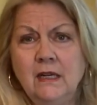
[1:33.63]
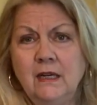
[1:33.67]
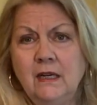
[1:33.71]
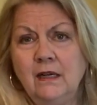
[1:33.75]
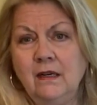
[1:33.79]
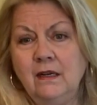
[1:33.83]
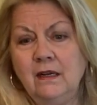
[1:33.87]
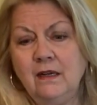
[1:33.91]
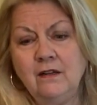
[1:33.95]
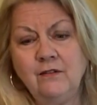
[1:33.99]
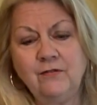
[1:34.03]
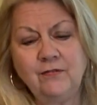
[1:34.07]

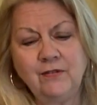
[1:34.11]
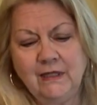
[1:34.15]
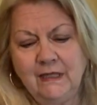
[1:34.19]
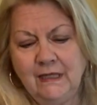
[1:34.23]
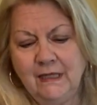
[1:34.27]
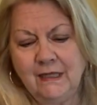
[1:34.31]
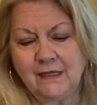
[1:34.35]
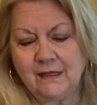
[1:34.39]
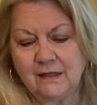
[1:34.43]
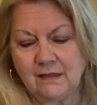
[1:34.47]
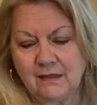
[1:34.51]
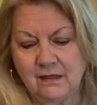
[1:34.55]
And I feel
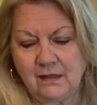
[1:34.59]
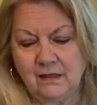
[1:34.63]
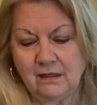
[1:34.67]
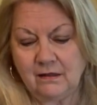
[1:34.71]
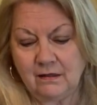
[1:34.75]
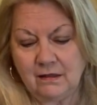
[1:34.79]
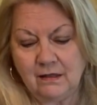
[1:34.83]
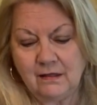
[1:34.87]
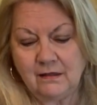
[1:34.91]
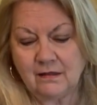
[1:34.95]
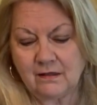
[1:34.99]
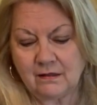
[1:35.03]
like it's
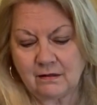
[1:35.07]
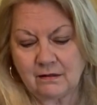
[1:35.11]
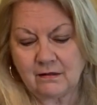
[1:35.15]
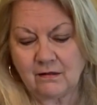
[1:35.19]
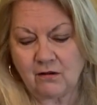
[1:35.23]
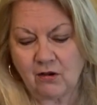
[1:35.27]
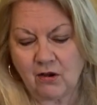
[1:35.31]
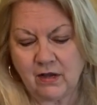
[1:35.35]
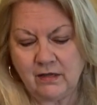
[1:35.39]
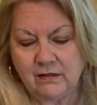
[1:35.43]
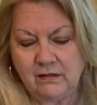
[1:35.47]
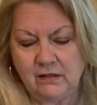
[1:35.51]
it's
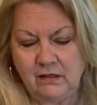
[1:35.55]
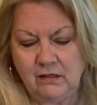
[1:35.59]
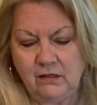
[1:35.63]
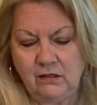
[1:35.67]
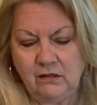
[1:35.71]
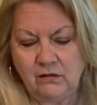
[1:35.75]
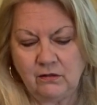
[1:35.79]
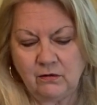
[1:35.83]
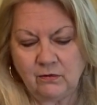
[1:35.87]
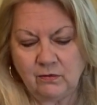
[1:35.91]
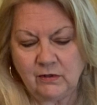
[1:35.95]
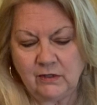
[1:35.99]
causing
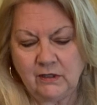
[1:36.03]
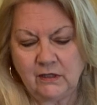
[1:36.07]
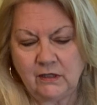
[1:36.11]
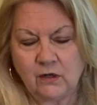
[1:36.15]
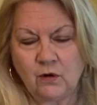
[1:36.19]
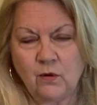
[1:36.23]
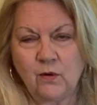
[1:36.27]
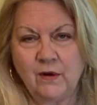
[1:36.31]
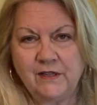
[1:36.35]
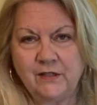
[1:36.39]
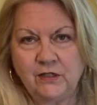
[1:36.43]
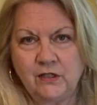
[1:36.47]
you to really
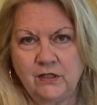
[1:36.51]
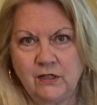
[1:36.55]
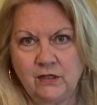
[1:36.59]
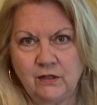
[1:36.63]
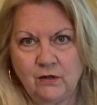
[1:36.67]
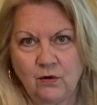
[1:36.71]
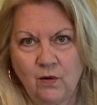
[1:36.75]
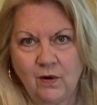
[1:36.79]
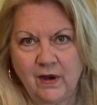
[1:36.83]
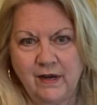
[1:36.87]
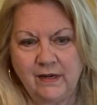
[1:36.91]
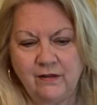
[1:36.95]
question
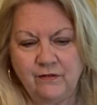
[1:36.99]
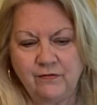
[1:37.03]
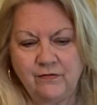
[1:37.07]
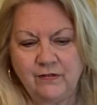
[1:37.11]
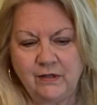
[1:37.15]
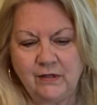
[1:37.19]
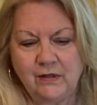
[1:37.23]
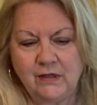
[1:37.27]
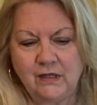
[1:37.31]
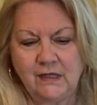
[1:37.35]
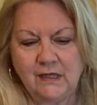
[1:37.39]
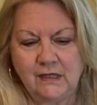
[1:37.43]
quite a few
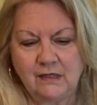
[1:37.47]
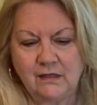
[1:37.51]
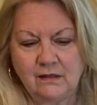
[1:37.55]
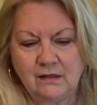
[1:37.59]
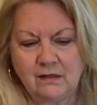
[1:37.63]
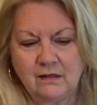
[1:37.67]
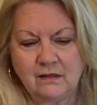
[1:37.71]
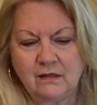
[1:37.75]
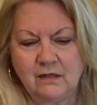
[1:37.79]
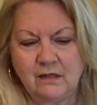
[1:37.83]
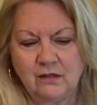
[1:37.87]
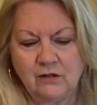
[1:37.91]

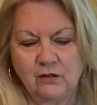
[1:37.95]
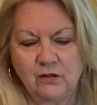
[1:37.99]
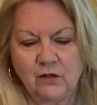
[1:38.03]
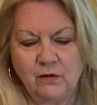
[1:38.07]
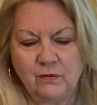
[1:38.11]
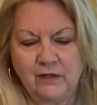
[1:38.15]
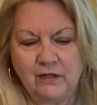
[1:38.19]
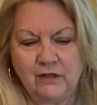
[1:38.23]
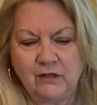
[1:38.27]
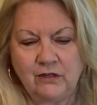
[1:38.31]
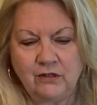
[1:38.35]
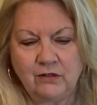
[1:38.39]
things that are
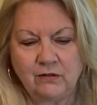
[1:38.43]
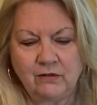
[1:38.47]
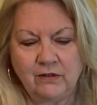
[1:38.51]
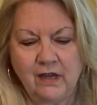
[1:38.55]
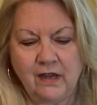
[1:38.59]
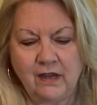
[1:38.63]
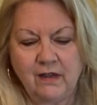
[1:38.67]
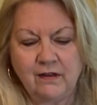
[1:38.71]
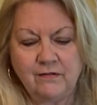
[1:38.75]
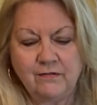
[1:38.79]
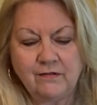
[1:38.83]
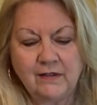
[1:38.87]
going on in your
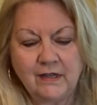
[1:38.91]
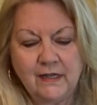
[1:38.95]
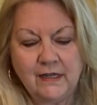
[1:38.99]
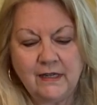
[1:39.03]
life